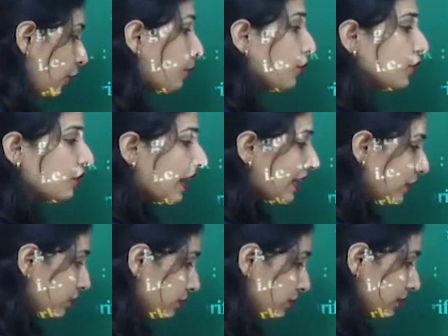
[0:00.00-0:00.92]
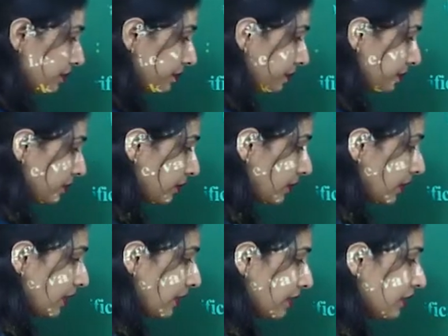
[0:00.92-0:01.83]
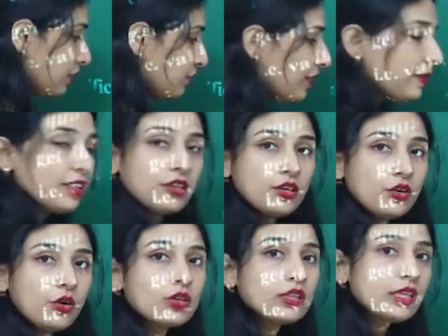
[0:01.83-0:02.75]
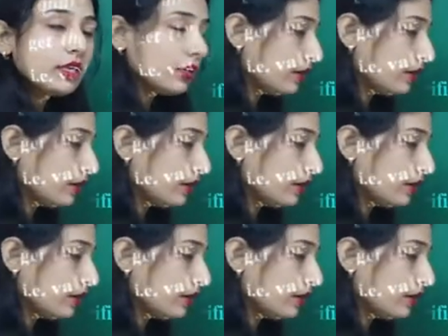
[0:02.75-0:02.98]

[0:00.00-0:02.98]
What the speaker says: put the values. This will be 3 only